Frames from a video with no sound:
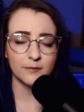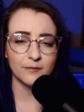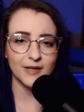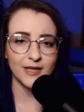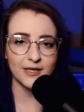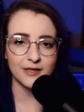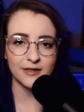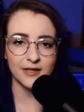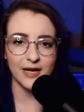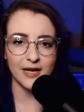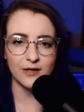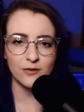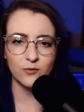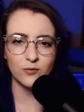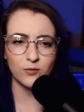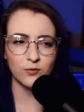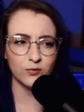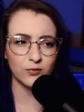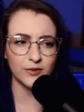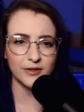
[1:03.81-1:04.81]
man, I
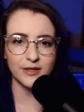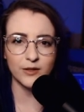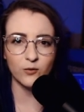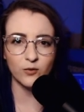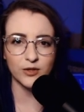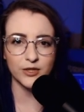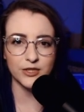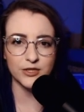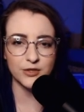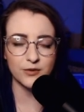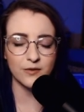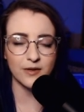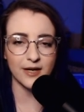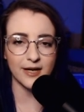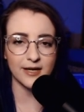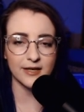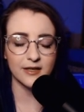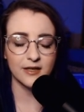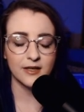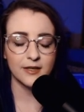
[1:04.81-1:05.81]
really want to do
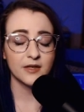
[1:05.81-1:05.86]
that.